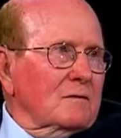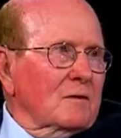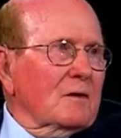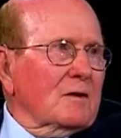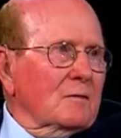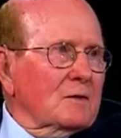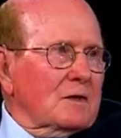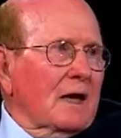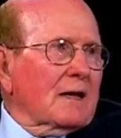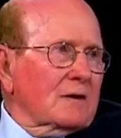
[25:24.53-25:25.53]
or other
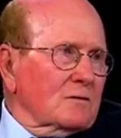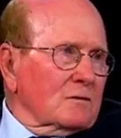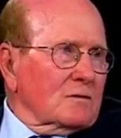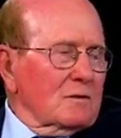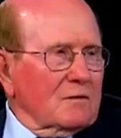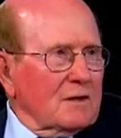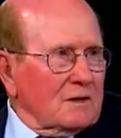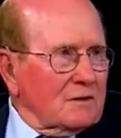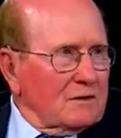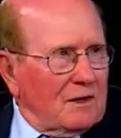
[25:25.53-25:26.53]
battalions was going to
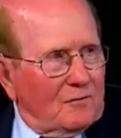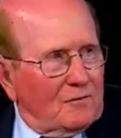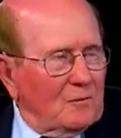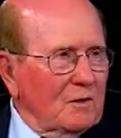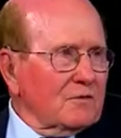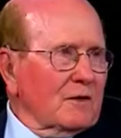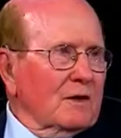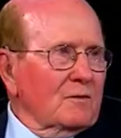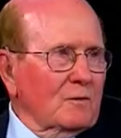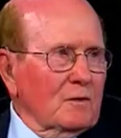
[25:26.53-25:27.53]
take the town from one
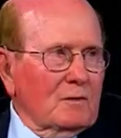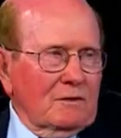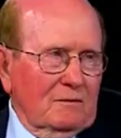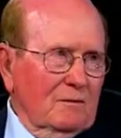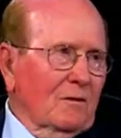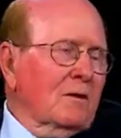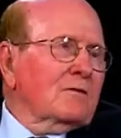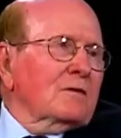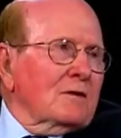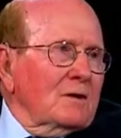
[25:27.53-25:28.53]
side, and we went off